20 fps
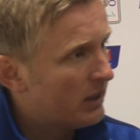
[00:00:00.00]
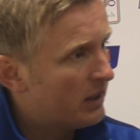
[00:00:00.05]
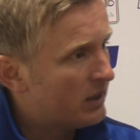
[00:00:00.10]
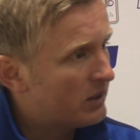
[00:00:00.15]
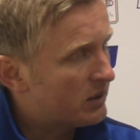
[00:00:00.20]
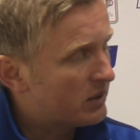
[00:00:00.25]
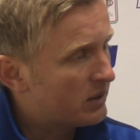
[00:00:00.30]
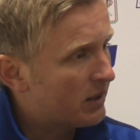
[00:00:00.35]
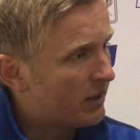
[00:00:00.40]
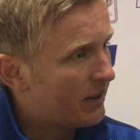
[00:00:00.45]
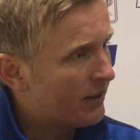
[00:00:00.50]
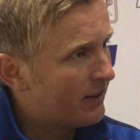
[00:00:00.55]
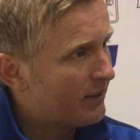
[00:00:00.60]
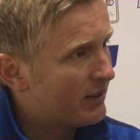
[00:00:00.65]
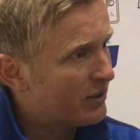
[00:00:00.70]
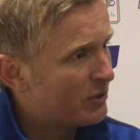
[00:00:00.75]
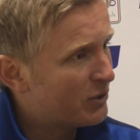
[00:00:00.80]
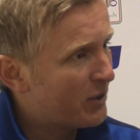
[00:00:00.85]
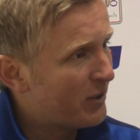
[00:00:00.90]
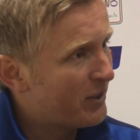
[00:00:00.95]
it's
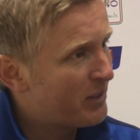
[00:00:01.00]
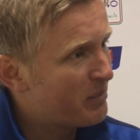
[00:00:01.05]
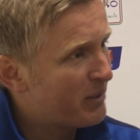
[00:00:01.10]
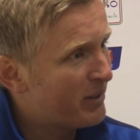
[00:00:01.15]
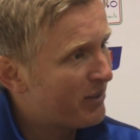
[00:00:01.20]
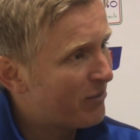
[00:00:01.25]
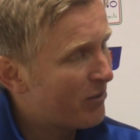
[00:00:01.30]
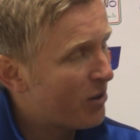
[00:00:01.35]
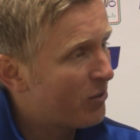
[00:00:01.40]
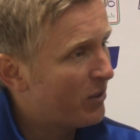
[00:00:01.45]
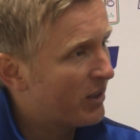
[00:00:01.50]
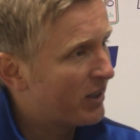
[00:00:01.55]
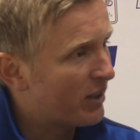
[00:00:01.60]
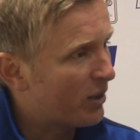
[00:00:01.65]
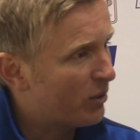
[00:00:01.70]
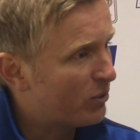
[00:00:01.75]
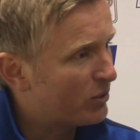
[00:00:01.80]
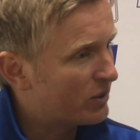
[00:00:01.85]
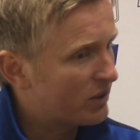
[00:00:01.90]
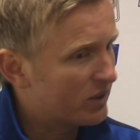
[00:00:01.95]
certainly been a roller
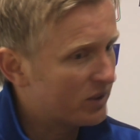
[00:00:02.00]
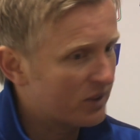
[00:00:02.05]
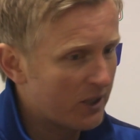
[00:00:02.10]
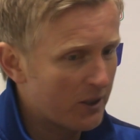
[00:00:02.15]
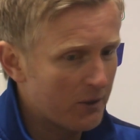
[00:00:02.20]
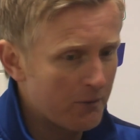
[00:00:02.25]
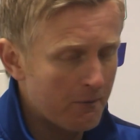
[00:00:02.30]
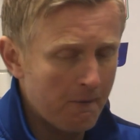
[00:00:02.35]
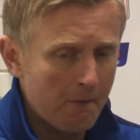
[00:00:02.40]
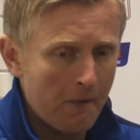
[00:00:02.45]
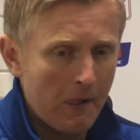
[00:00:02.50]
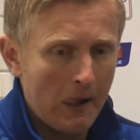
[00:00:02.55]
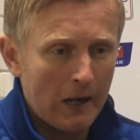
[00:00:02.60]
coaster. So,